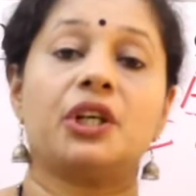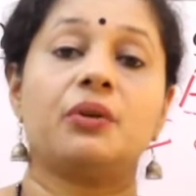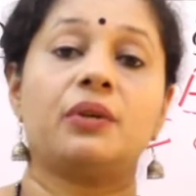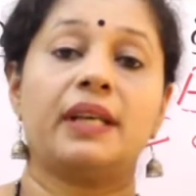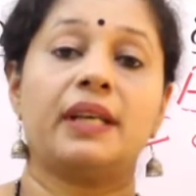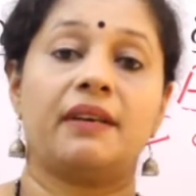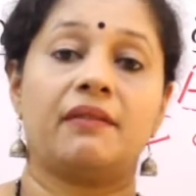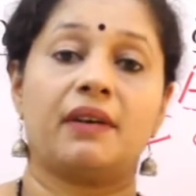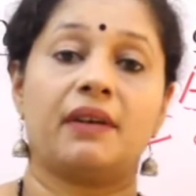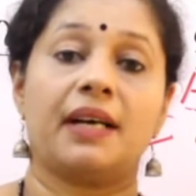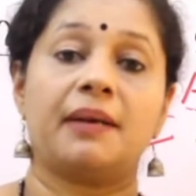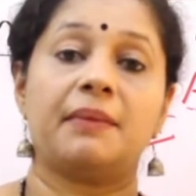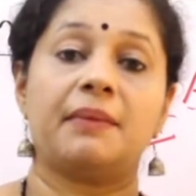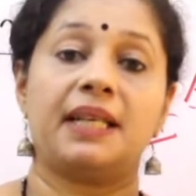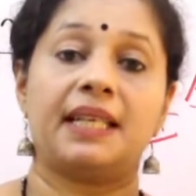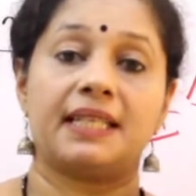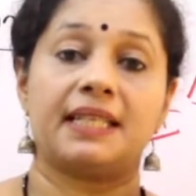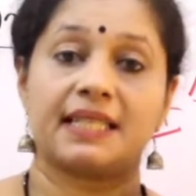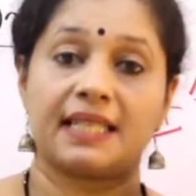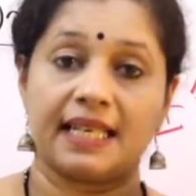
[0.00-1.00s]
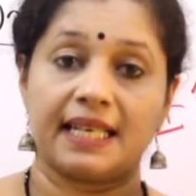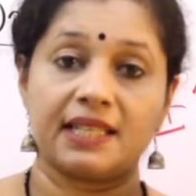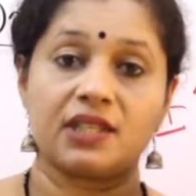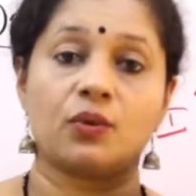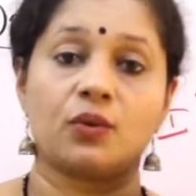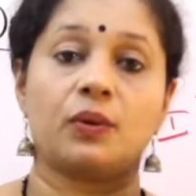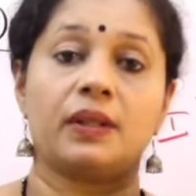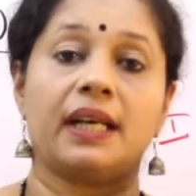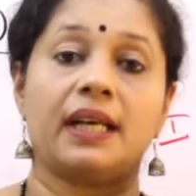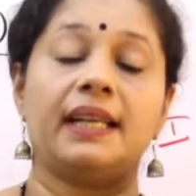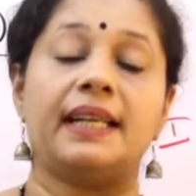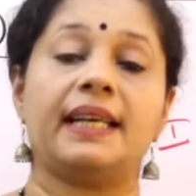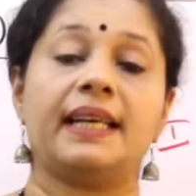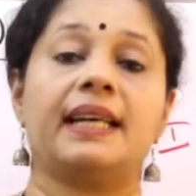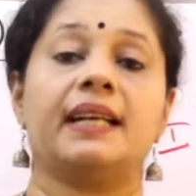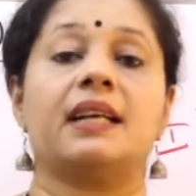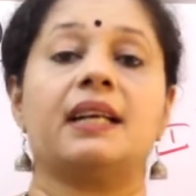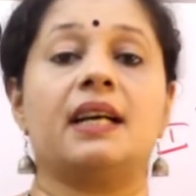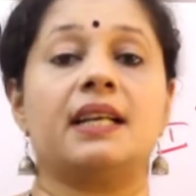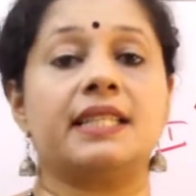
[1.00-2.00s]
to the environment is less, so that they
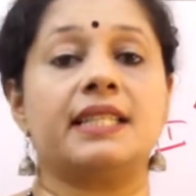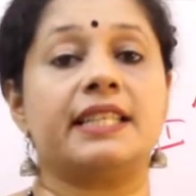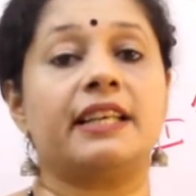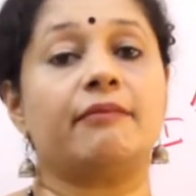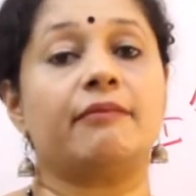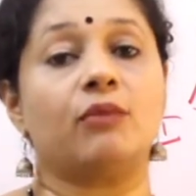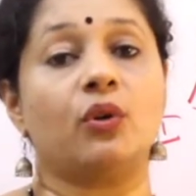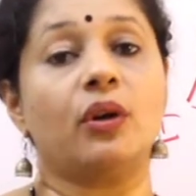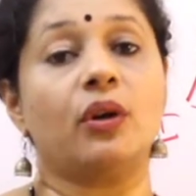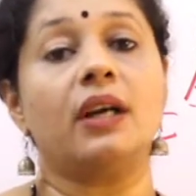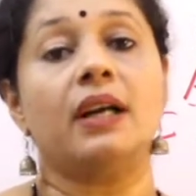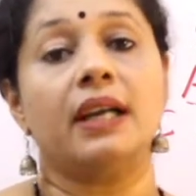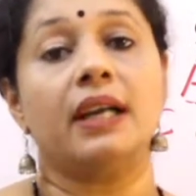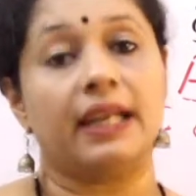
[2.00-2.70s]
can conserve more